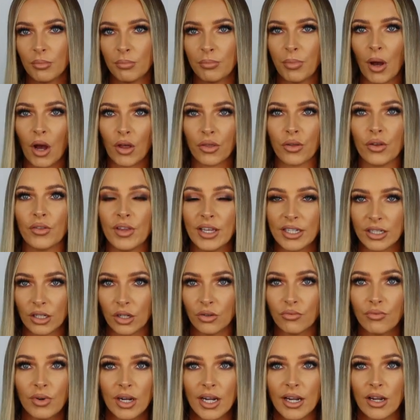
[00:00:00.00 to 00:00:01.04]
but I thought these would
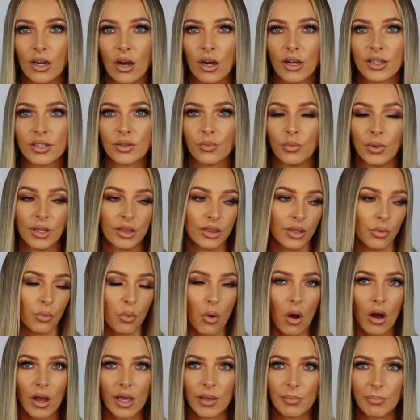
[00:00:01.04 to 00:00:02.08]
look really nice with the
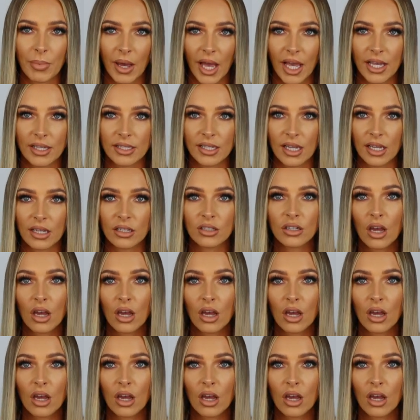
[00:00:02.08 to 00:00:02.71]
white basic